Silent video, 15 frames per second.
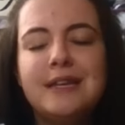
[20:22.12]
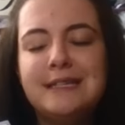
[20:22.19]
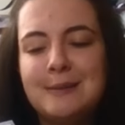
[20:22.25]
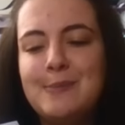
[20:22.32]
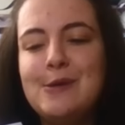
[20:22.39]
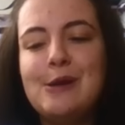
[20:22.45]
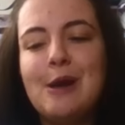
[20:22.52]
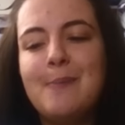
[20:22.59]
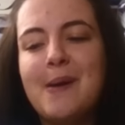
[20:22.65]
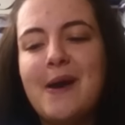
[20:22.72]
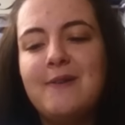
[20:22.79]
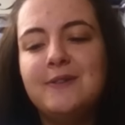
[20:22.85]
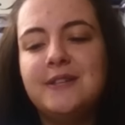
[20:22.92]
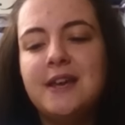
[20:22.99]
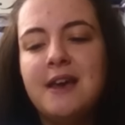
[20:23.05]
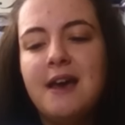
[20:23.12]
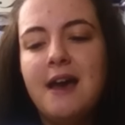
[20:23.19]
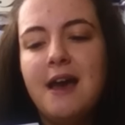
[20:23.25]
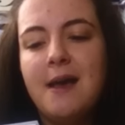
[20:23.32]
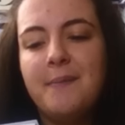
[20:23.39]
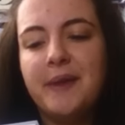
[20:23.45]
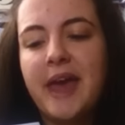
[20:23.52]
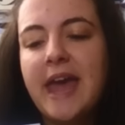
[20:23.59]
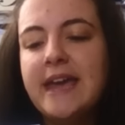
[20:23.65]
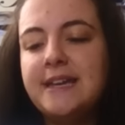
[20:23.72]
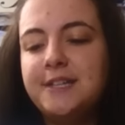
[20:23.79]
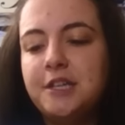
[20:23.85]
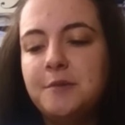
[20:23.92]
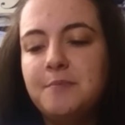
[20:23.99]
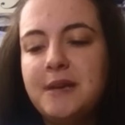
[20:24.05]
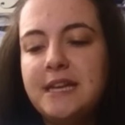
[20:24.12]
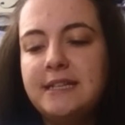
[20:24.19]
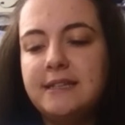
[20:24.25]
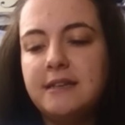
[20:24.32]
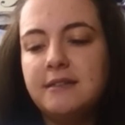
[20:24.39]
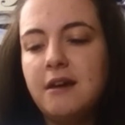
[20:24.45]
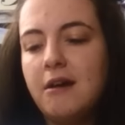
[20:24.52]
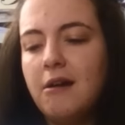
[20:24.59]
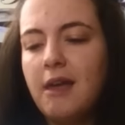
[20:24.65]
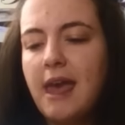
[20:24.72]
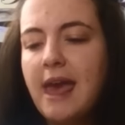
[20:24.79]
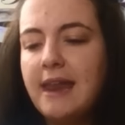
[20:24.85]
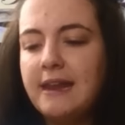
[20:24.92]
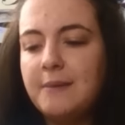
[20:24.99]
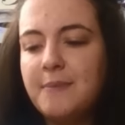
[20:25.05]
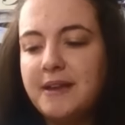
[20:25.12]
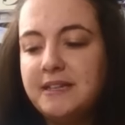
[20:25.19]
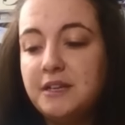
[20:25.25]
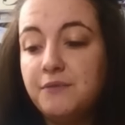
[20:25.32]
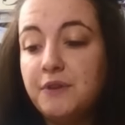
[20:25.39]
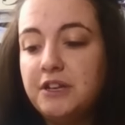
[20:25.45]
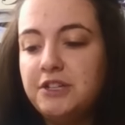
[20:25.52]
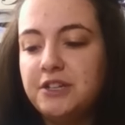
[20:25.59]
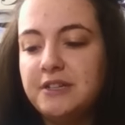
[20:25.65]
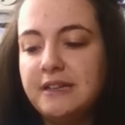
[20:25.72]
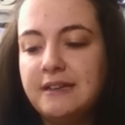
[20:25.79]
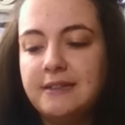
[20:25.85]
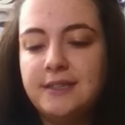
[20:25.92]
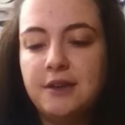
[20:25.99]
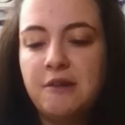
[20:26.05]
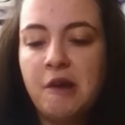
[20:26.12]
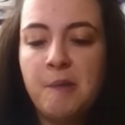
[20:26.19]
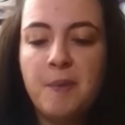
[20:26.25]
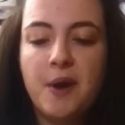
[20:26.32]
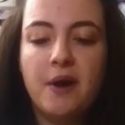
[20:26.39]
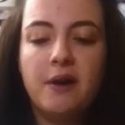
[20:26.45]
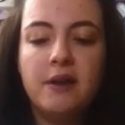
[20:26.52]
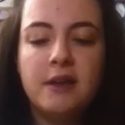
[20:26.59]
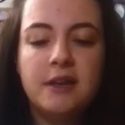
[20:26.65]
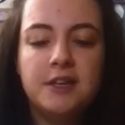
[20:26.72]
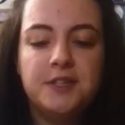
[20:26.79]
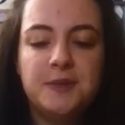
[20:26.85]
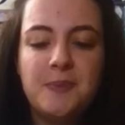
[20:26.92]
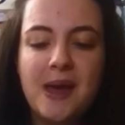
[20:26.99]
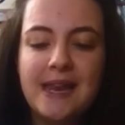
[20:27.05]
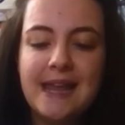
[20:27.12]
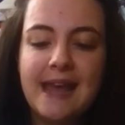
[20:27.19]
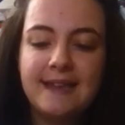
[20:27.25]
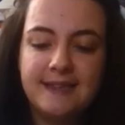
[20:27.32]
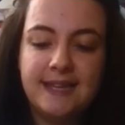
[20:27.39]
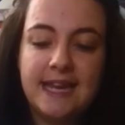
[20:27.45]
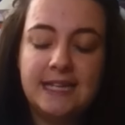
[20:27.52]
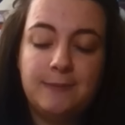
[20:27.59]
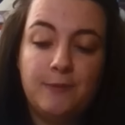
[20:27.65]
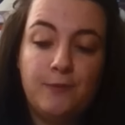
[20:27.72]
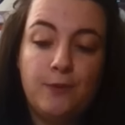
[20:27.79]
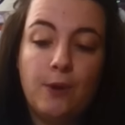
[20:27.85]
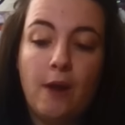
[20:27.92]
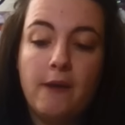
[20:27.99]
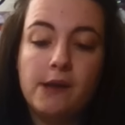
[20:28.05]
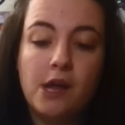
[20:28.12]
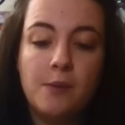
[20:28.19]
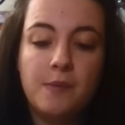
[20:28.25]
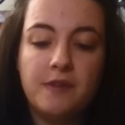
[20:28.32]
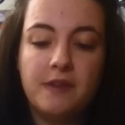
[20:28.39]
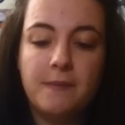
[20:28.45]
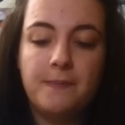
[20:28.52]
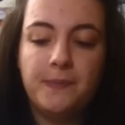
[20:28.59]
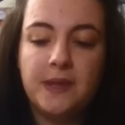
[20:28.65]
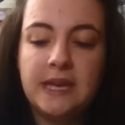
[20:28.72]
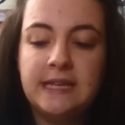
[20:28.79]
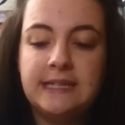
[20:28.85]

it's a book about Kate, who meets a dark, enigmatic Richard in a Soho bar. She barely hesitates before going home with him.